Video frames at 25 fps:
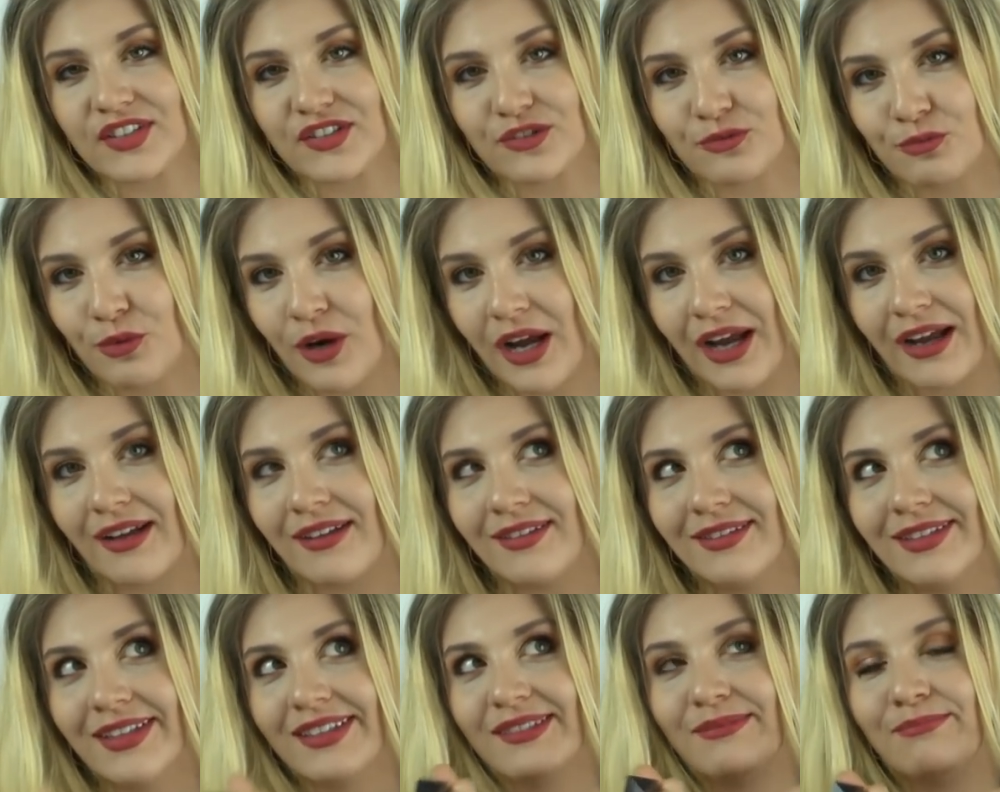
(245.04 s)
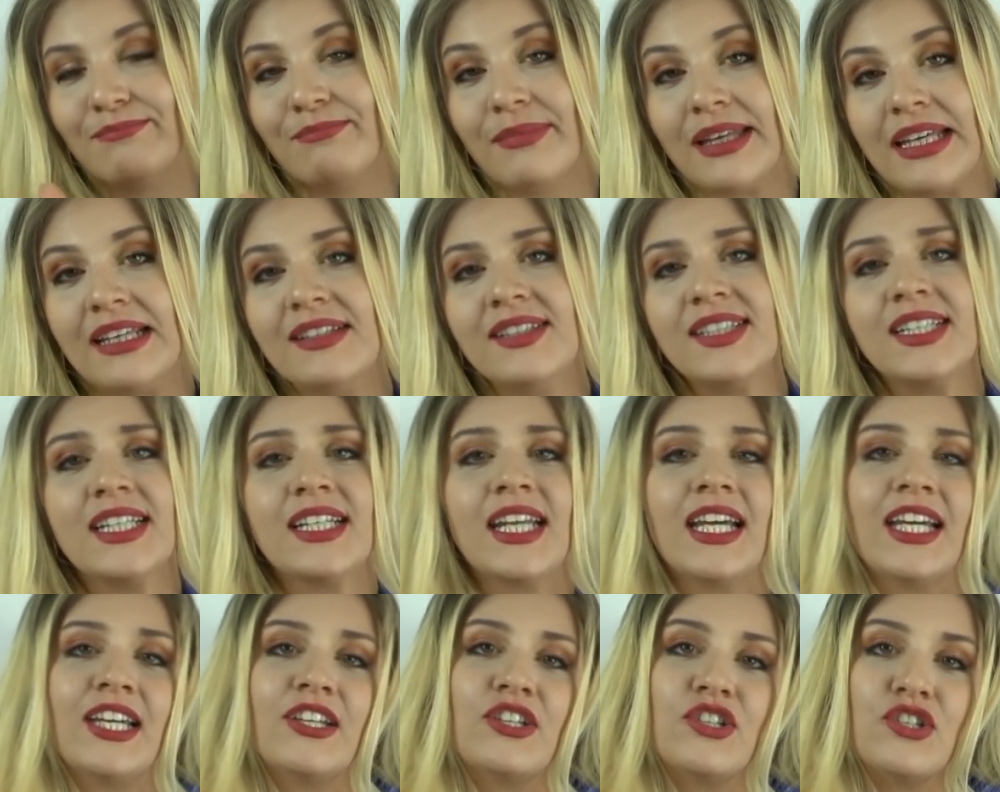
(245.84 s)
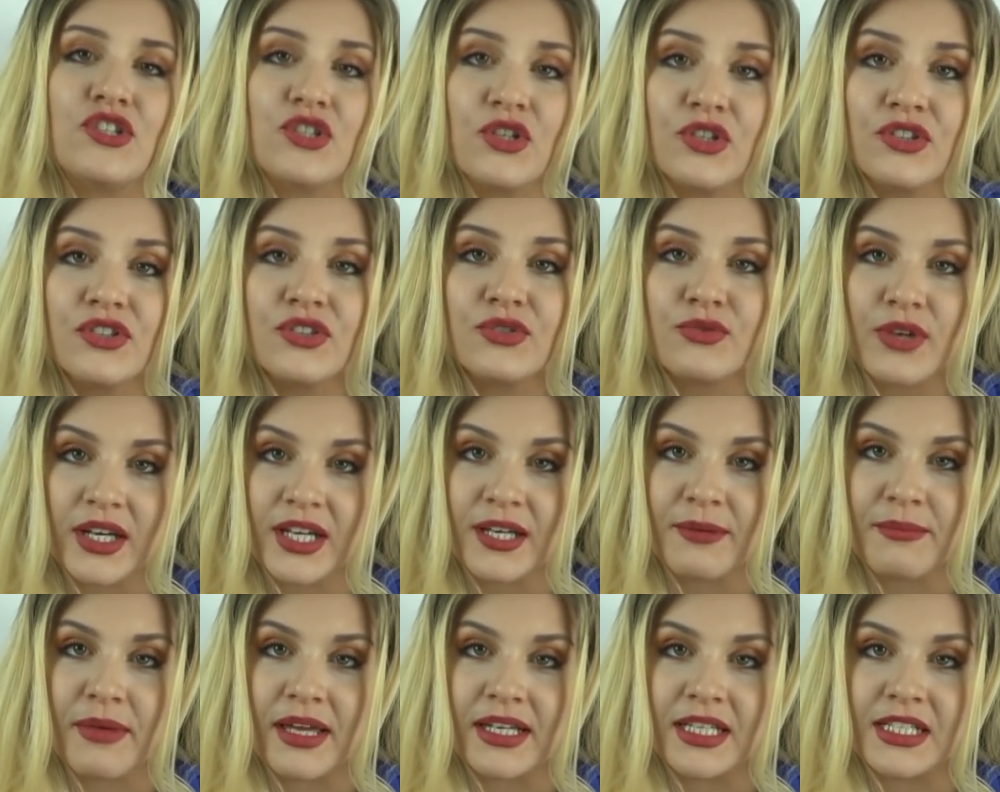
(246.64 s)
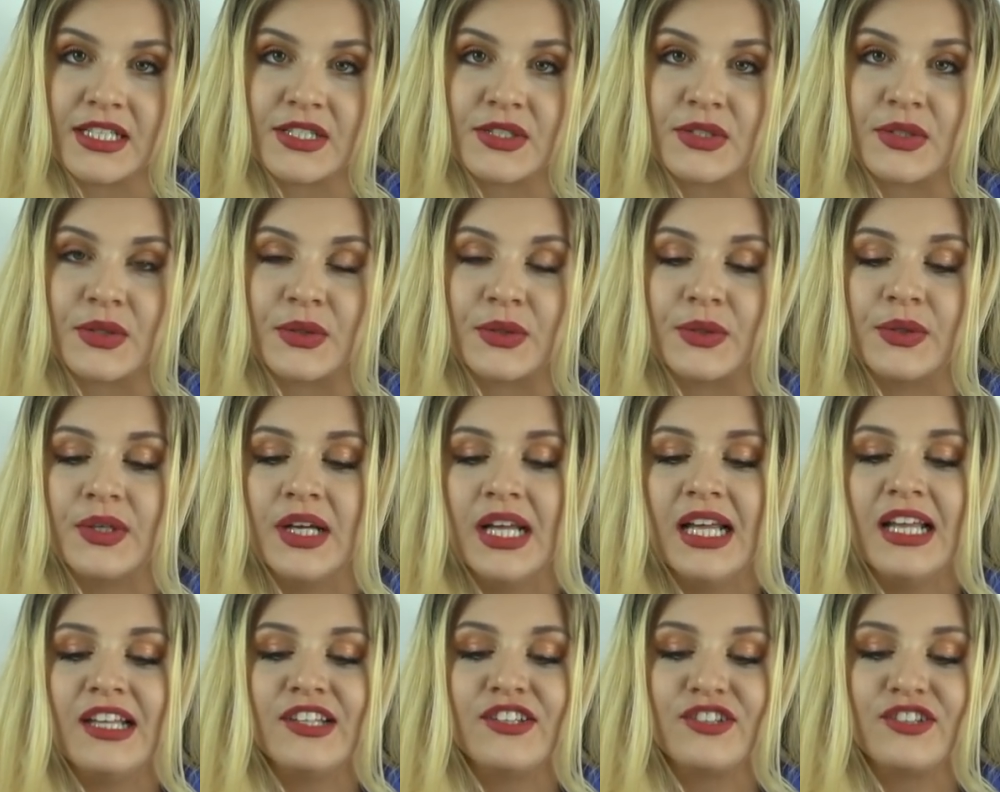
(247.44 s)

as well. Amazing, and I can just recommend it to you.